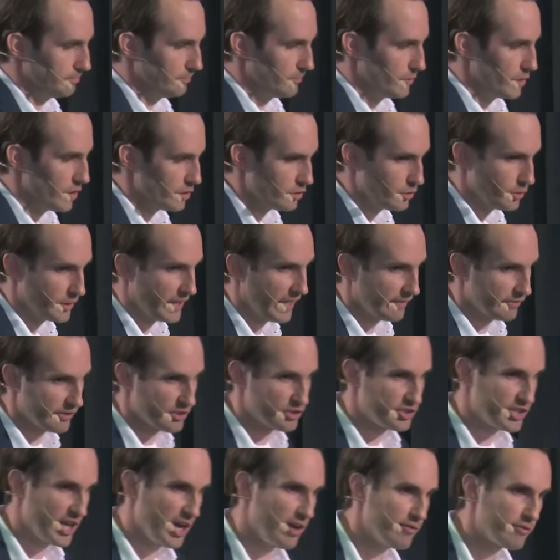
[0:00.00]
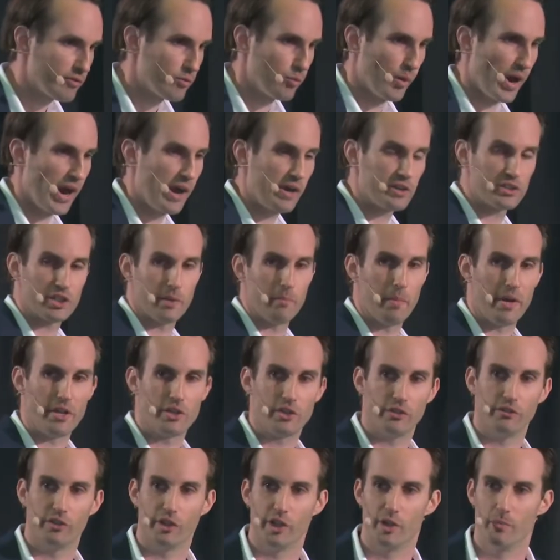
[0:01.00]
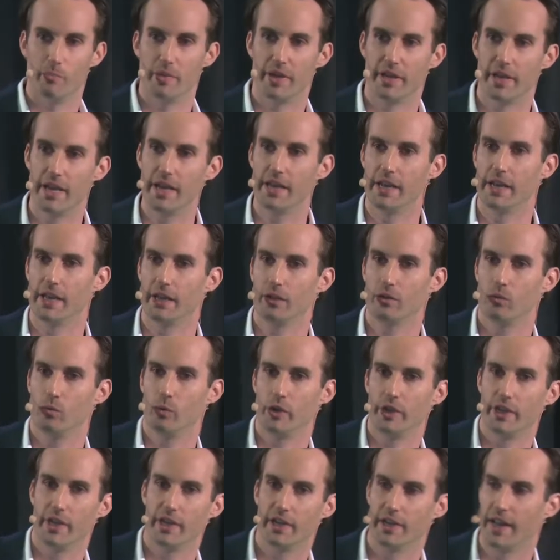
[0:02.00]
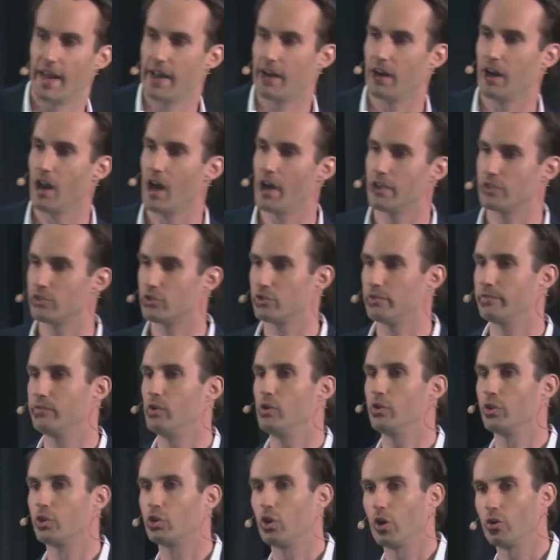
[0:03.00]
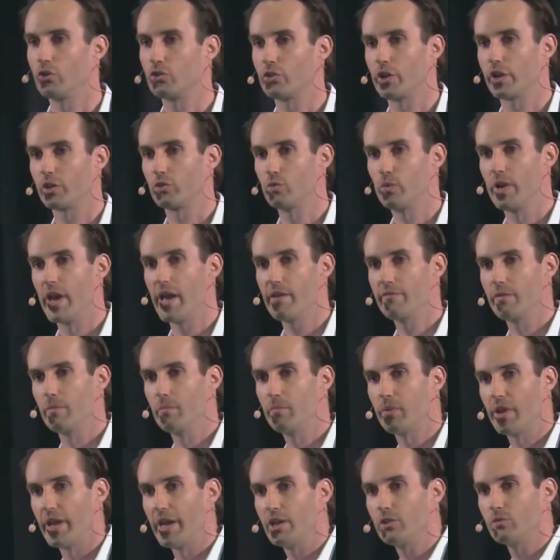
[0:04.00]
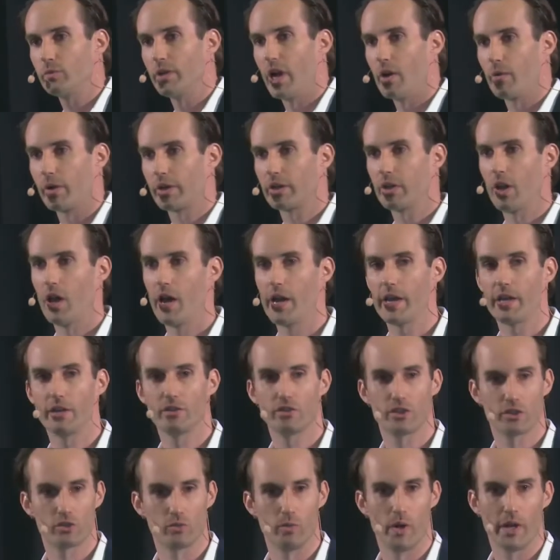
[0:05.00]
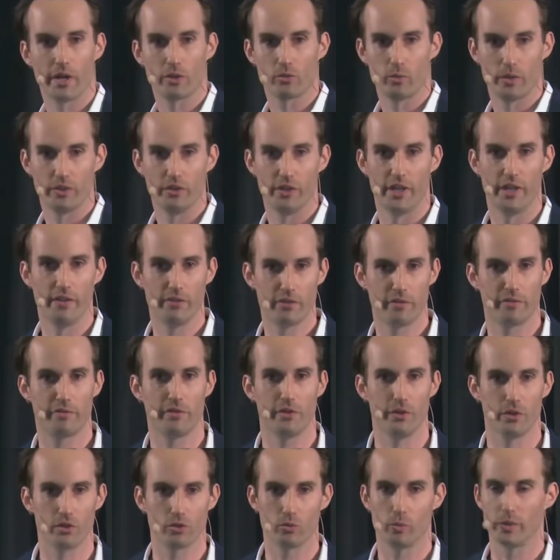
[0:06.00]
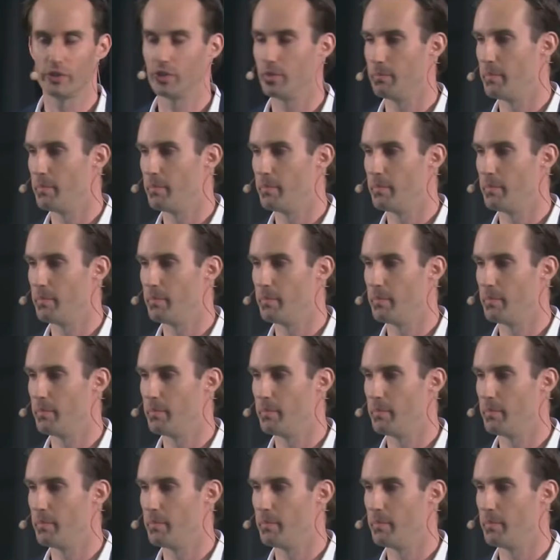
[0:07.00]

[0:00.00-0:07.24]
Just to get the self-aware, as I mentioned in the beginning, we did an analysis of all the contracts we have in place with our clients, as well as with the interviews with the